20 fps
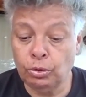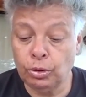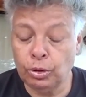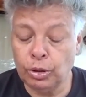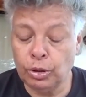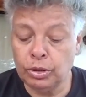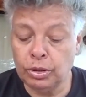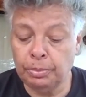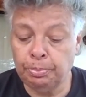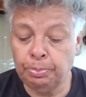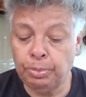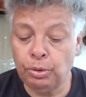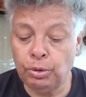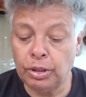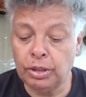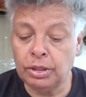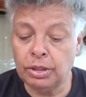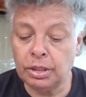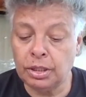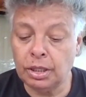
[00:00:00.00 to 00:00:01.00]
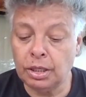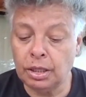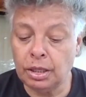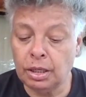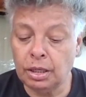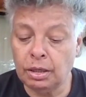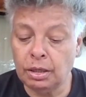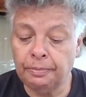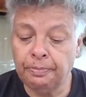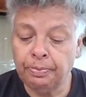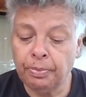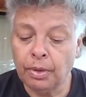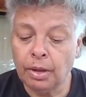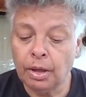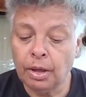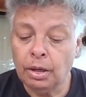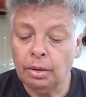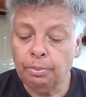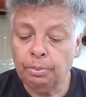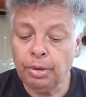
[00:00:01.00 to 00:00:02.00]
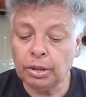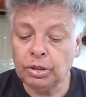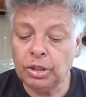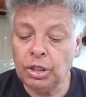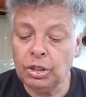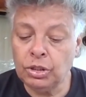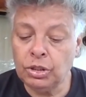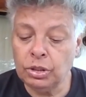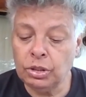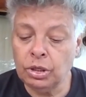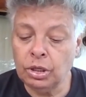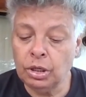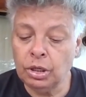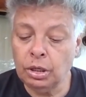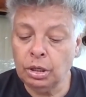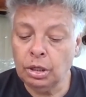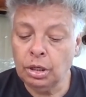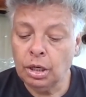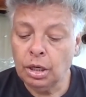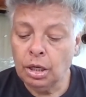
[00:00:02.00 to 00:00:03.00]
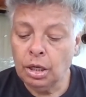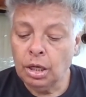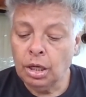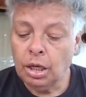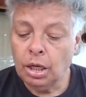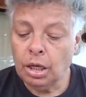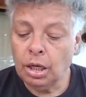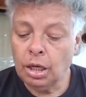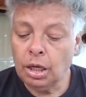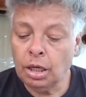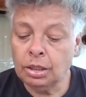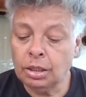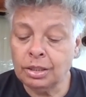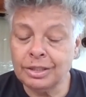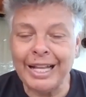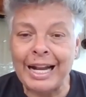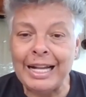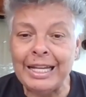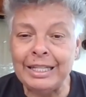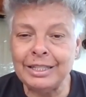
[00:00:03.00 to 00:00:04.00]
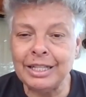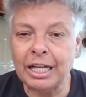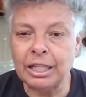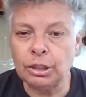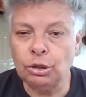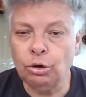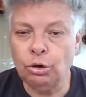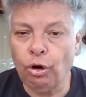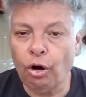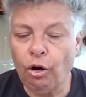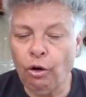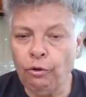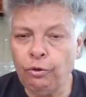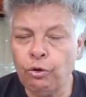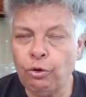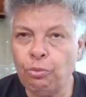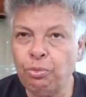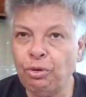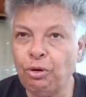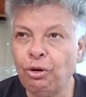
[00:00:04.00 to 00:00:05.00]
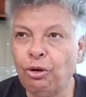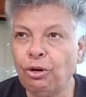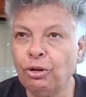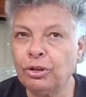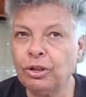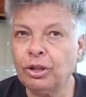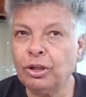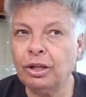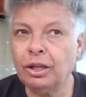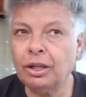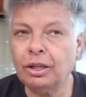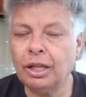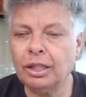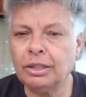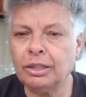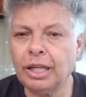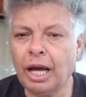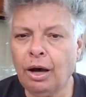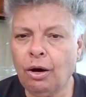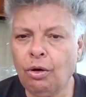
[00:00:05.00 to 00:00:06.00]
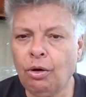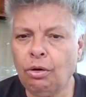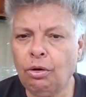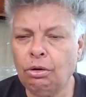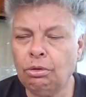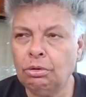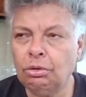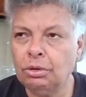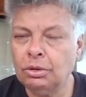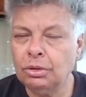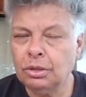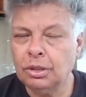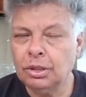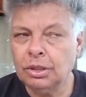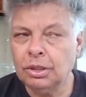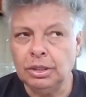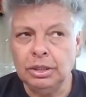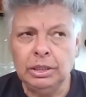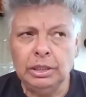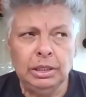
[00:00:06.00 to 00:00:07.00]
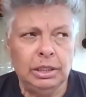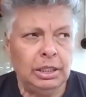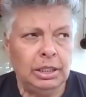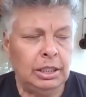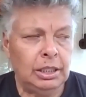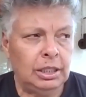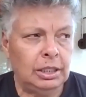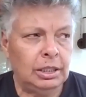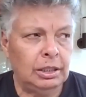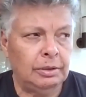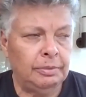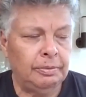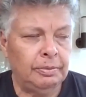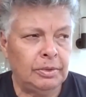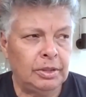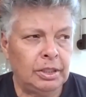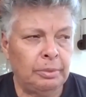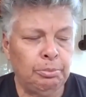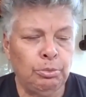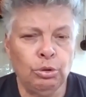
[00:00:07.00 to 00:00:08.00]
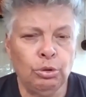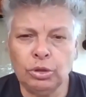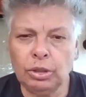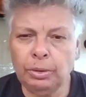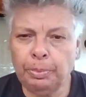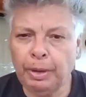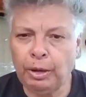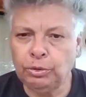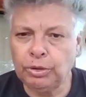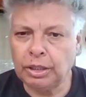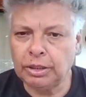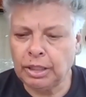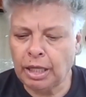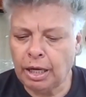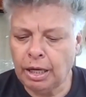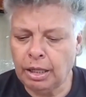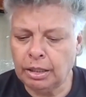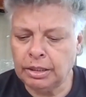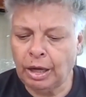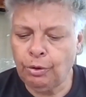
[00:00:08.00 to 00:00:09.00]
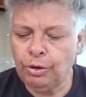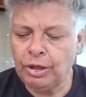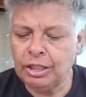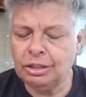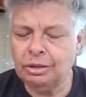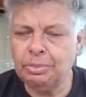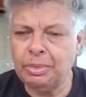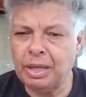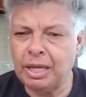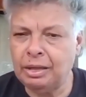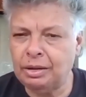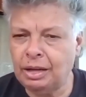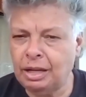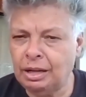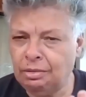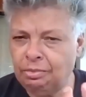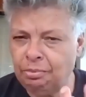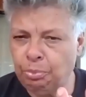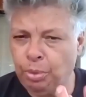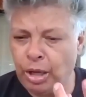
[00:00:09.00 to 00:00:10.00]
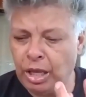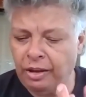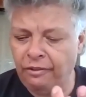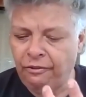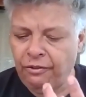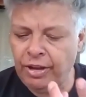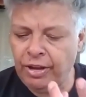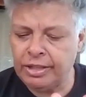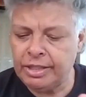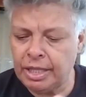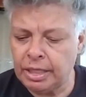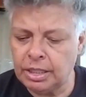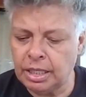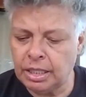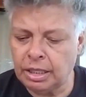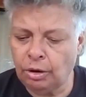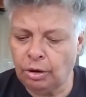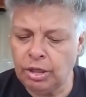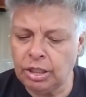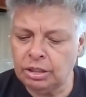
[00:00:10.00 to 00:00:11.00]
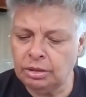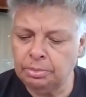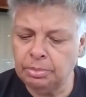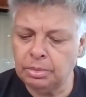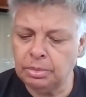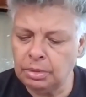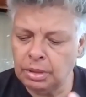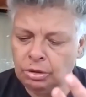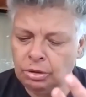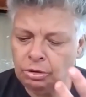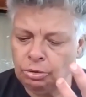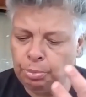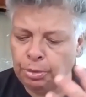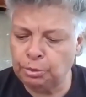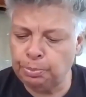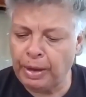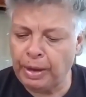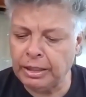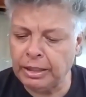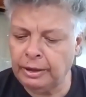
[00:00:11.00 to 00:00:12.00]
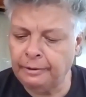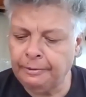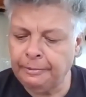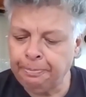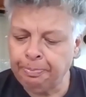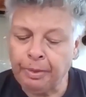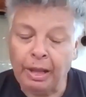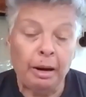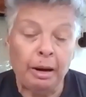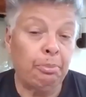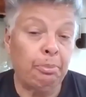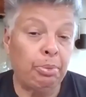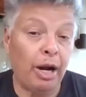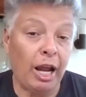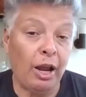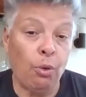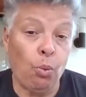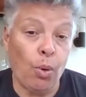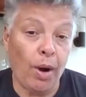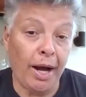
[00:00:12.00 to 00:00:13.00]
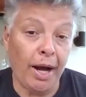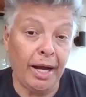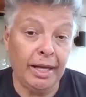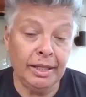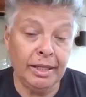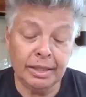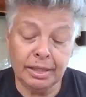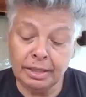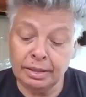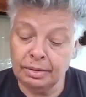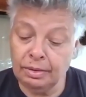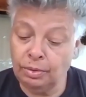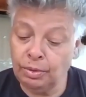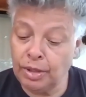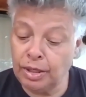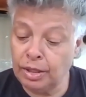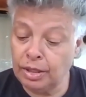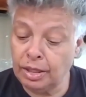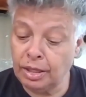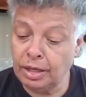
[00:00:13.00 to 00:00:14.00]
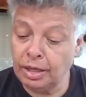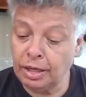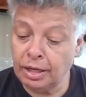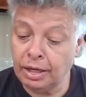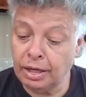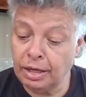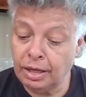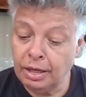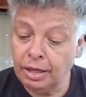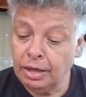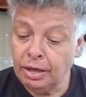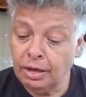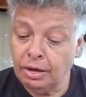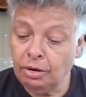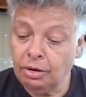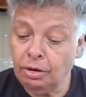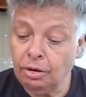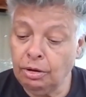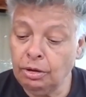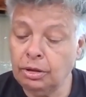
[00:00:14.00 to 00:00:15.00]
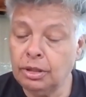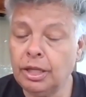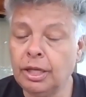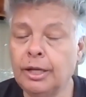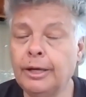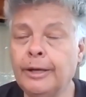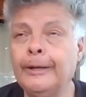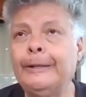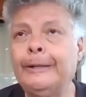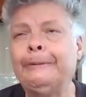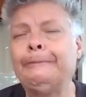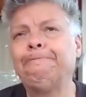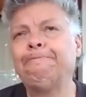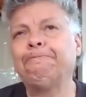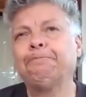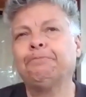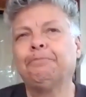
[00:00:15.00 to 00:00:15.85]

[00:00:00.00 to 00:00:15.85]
is a Buddhist practitioner. Stanislav Grof, who brought the Tao, some books about the Taoism and bringing physics and Taoism into perspective. Brian Weiss with all the